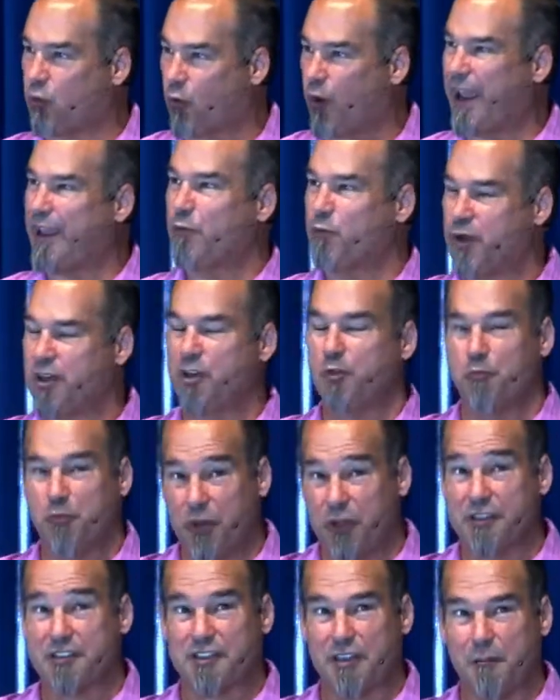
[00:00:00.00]
right when you
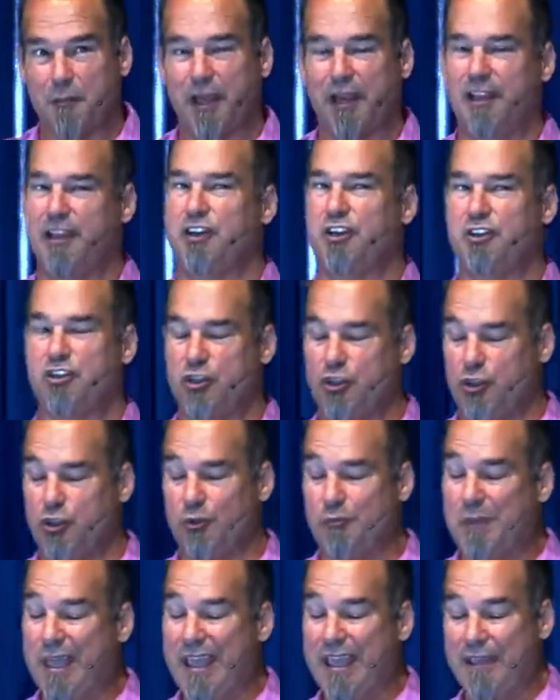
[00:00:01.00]
put somebody in a
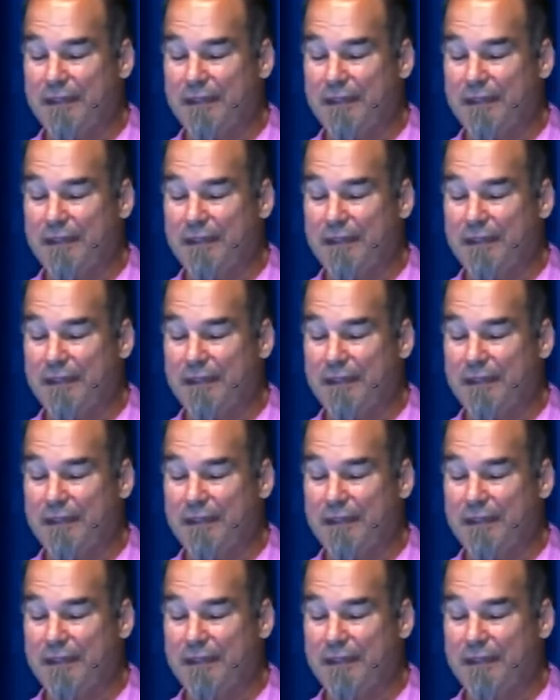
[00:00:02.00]
tomb,